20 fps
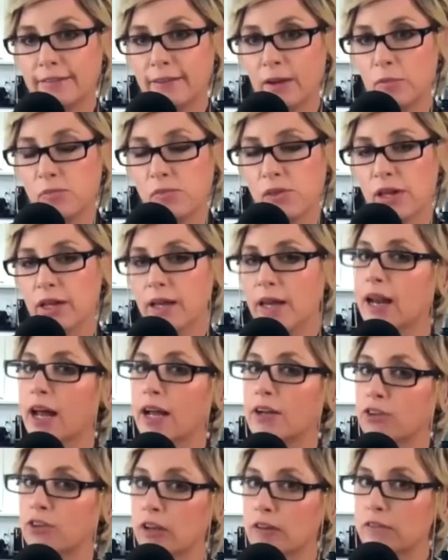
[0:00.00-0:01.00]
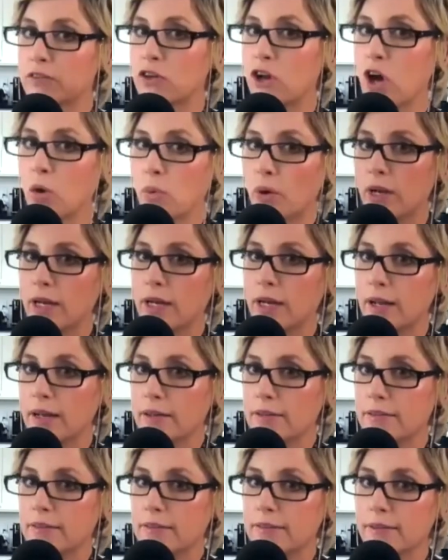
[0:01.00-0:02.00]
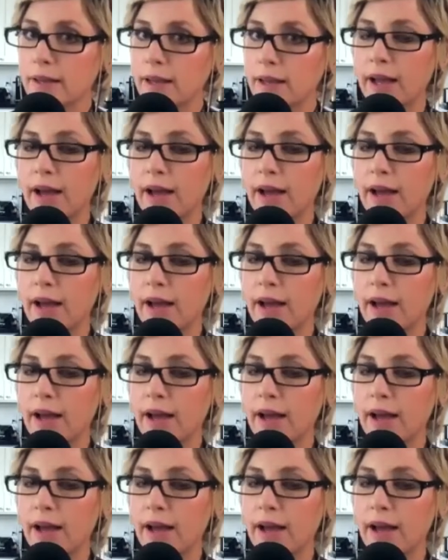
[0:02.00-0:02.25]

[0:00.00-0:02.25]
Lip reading: something and I just know what it is.